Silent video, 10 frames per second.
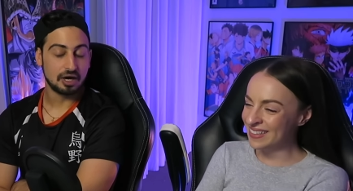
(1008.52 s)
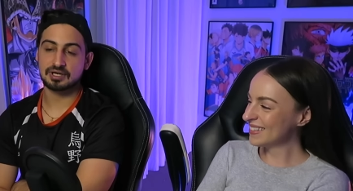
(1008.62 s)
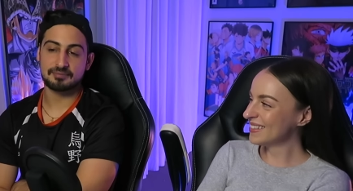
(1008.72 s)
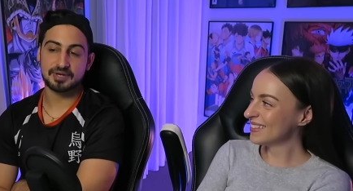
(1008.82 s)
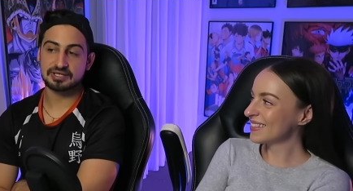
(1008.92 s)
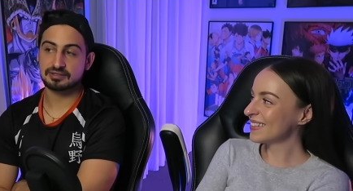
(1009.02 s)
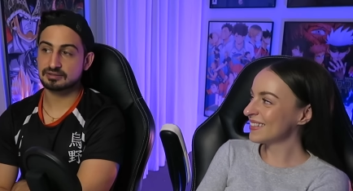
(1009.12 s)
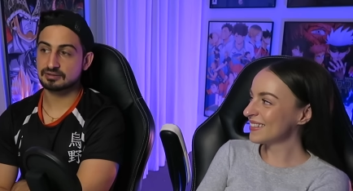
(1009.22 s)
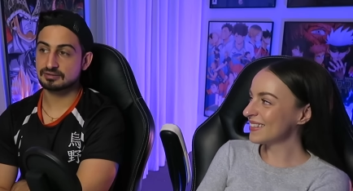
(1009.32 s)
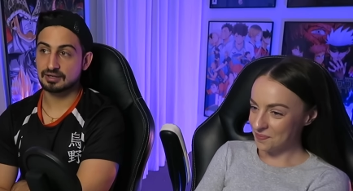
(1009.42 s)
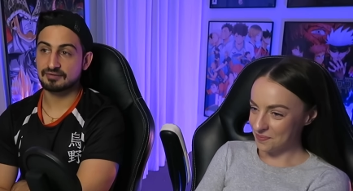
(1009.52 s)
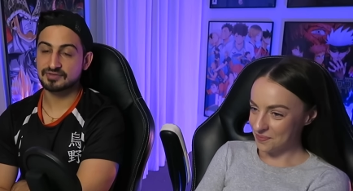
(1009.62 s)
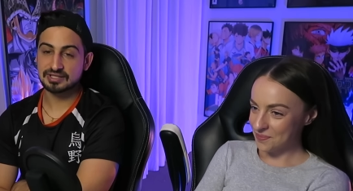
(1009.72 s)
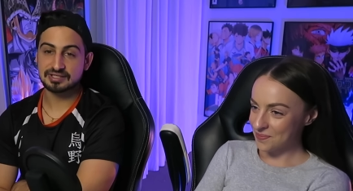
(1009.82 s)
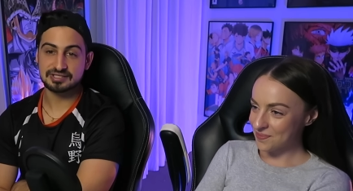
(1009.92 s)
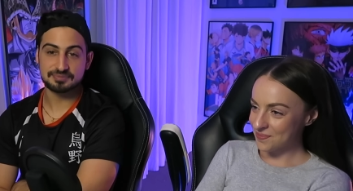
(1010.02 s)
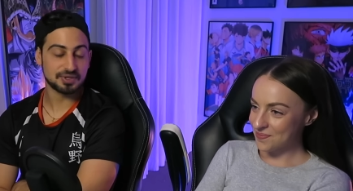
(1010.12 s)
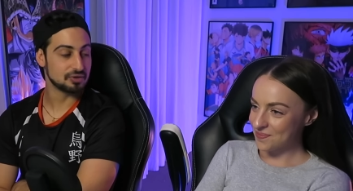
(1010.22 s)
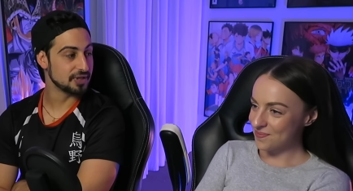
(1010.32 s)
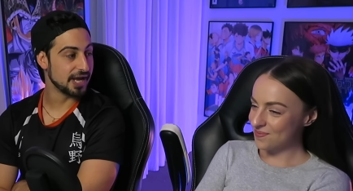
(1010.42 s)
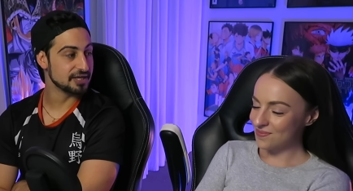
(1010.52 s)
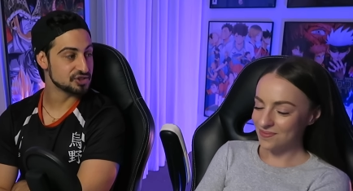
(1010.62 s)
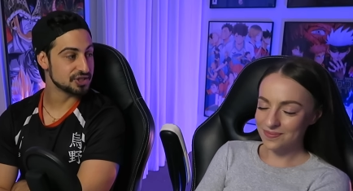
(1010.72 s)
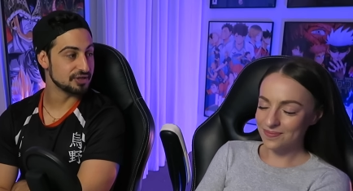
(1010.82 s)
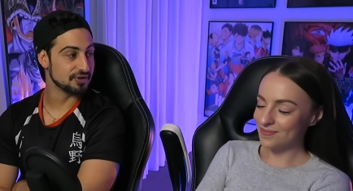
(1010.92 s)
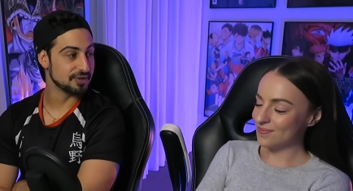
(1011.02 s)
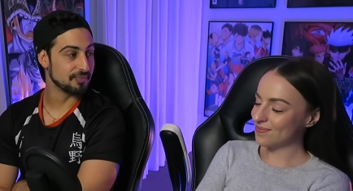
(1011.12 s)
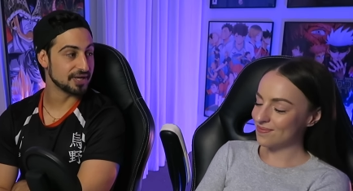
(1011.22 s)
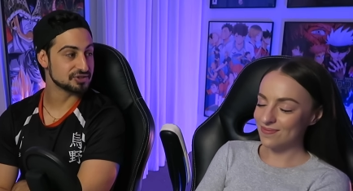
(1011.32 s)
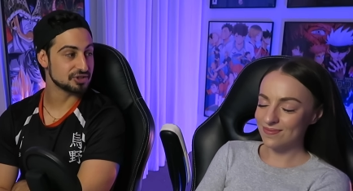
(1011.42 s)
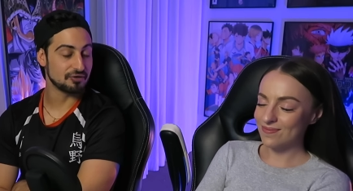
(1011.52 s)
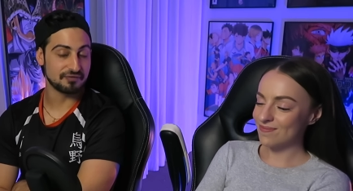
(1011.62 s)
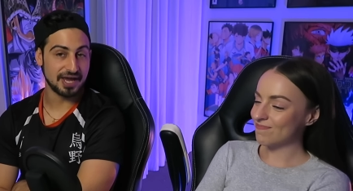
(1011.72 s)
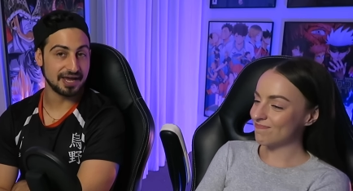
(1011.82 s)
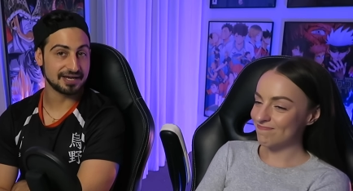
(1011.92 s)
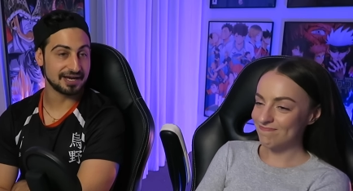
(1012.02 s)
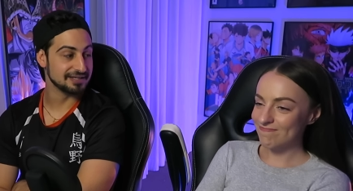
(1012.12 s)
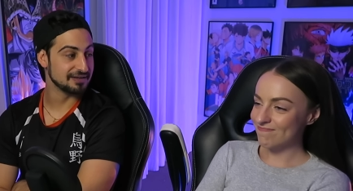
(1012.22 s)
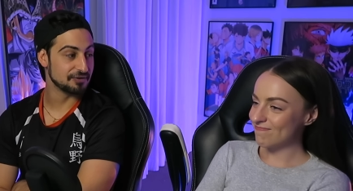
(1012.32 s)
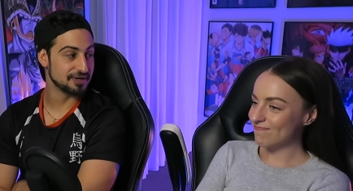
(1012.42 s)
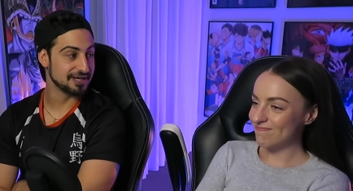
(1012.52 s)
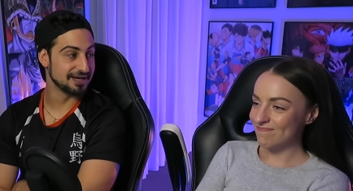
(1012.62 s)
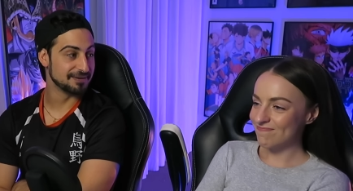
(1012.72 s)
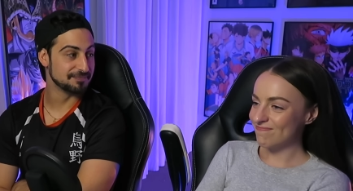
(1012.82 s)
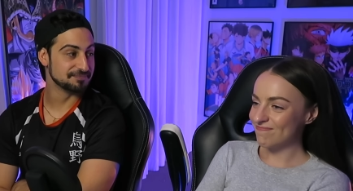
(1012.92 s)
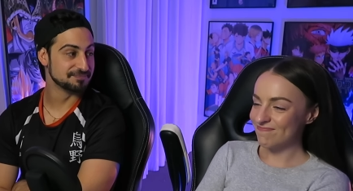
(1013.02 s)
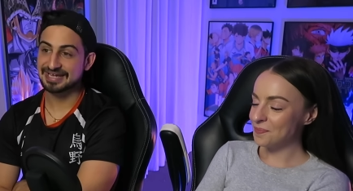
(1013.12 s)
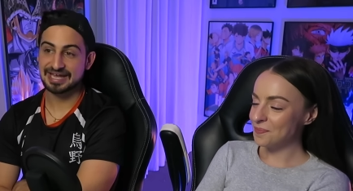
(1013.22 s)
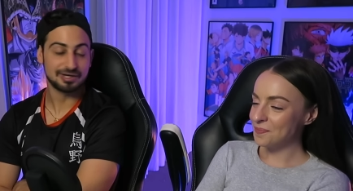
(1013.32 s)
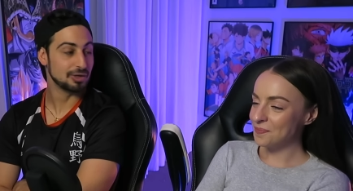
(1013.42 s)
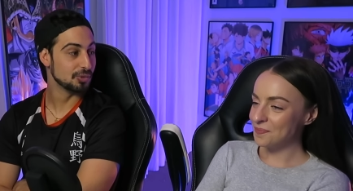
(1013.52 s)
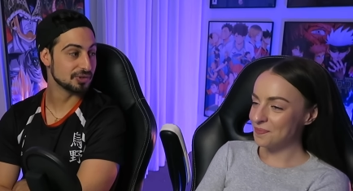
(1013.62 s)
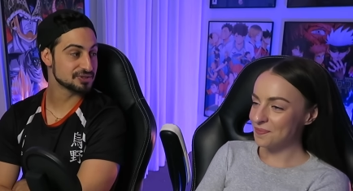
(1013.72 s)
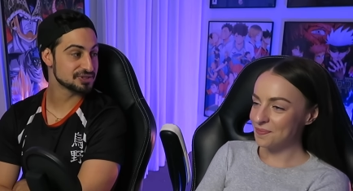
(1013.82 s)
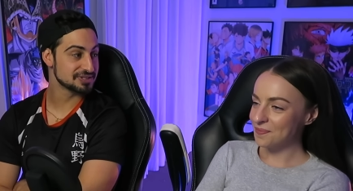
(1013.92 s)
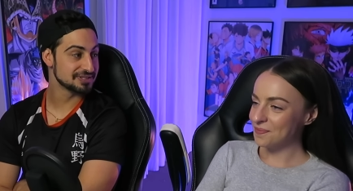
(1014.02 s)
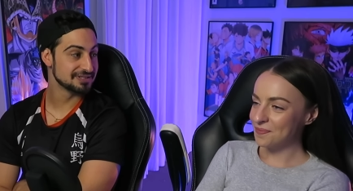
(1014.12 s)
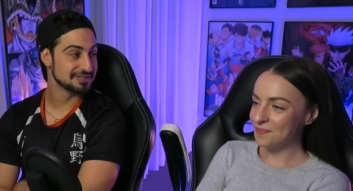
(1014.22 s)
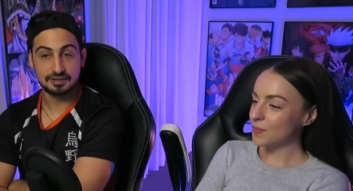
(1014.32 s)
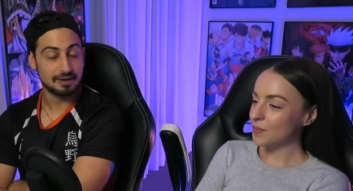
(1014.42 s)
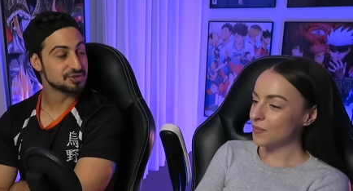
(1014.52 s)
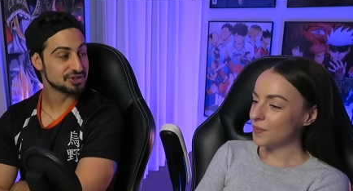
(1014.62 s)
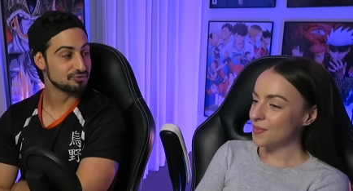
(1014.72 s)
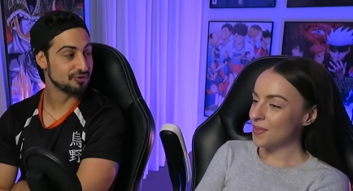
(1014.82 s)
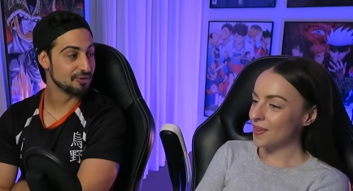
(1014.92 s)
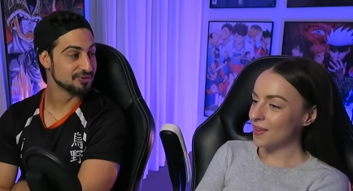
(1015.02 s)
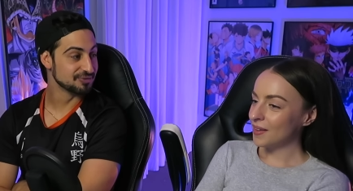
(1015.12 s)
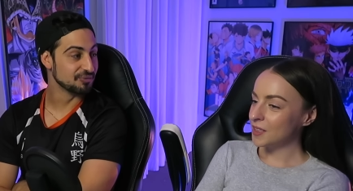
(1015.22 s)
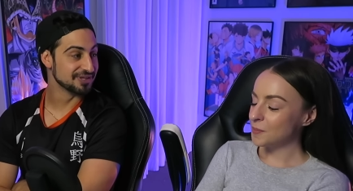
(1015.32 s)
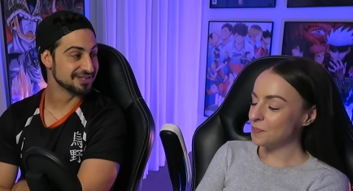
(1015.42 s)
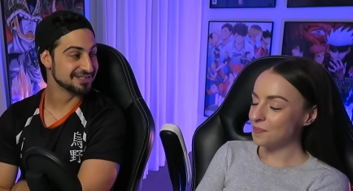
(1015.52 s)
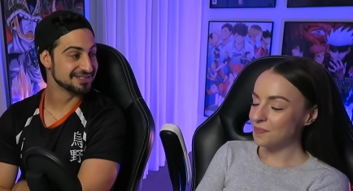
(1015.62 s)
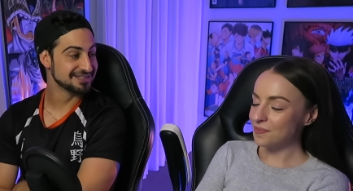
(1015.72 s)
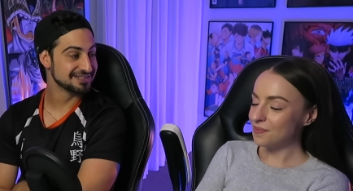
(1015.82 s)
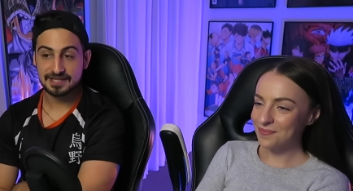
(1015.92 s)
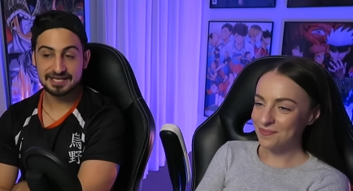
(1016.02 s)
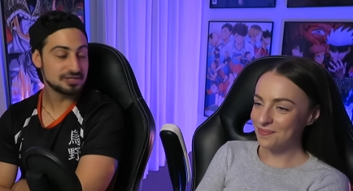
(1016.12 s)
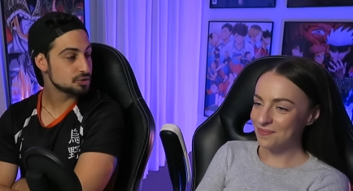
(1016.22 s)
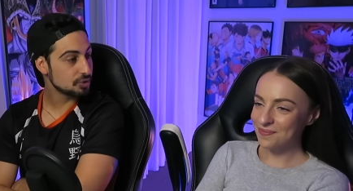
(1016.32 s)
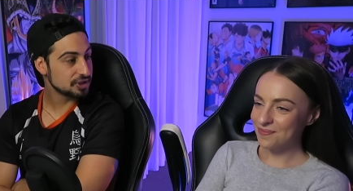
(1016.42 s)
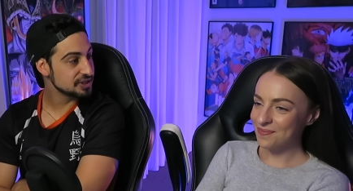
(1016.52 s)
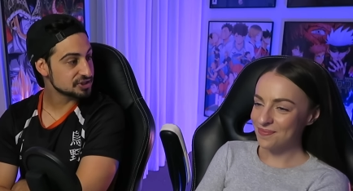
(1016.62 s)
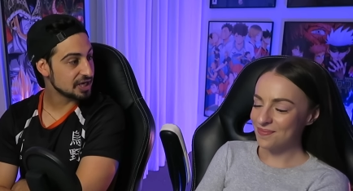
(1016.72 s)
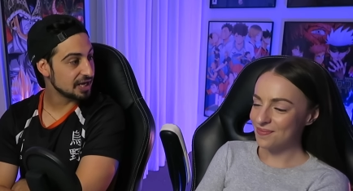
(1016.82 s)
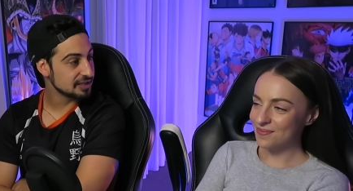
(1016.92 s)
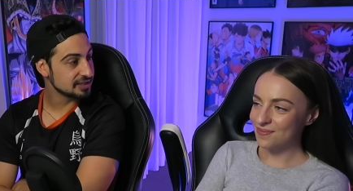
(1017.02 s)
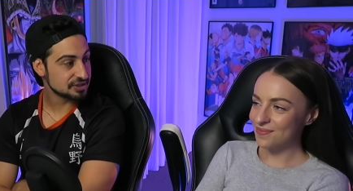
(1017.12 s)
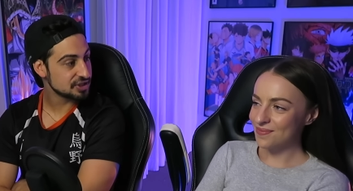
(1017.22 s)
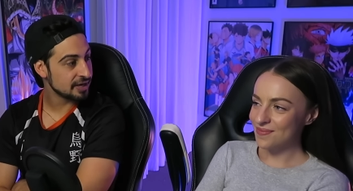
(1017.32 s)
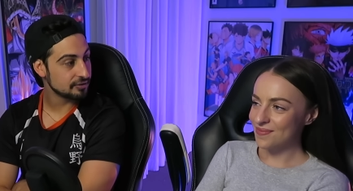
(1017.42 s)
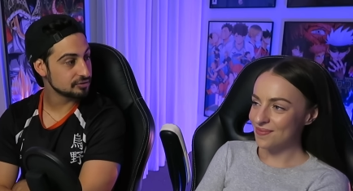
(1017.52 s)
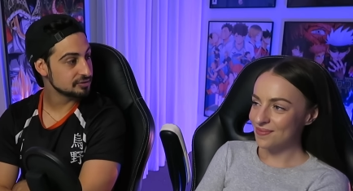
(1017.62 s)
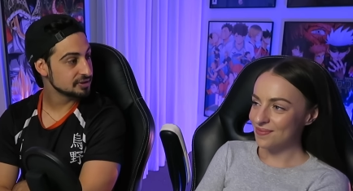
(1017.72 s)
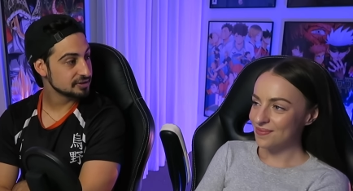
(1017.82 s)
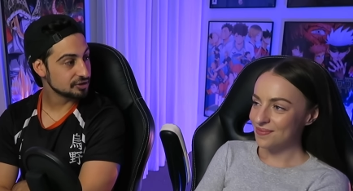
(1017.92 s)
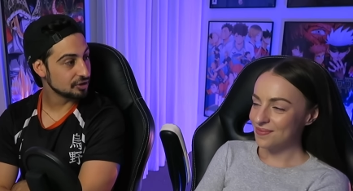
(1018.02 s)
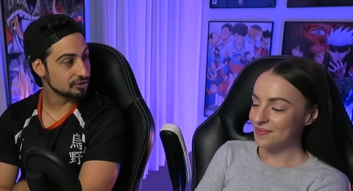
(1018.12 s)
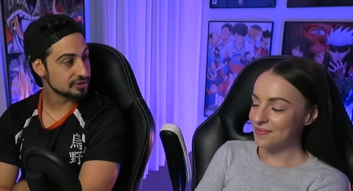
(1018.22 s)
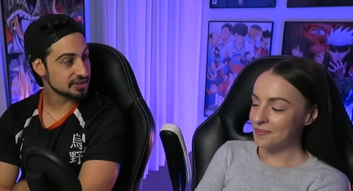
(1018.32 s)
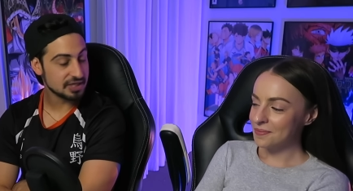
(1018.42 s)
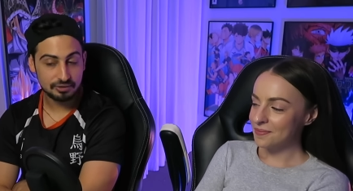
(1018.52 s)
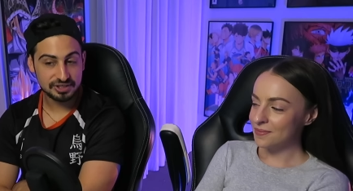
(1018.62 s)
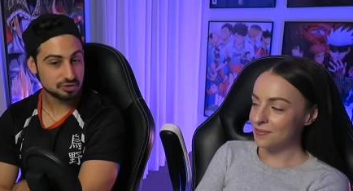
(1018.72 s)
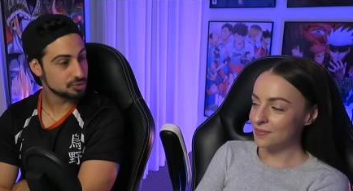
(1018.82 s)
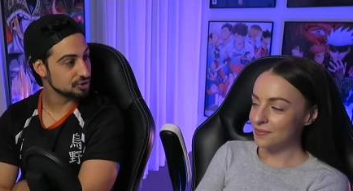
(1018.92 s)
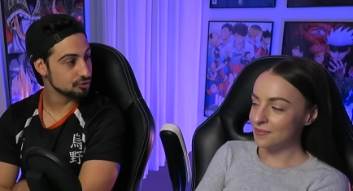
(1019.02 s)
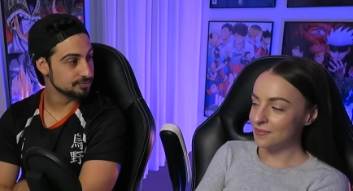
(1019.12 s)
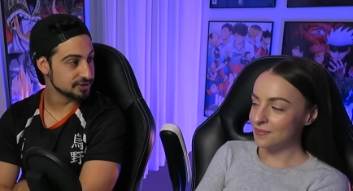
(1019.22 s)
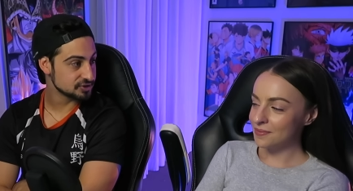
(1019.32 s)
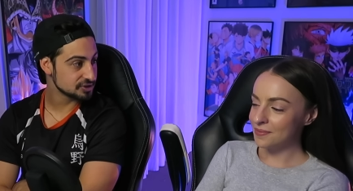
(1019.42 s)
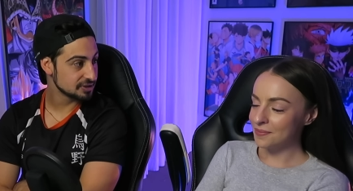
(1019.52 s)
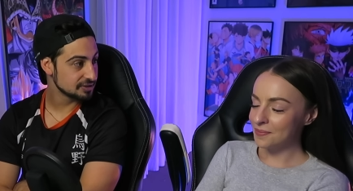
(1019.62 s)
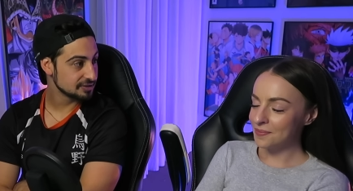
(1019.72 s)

Speaker 1: I mean, I've done the typical Ange theory and based it off hair color and um and looks. I'm still rolling with it. It is what it is, Carly. That's how you know. That's how it is with humans.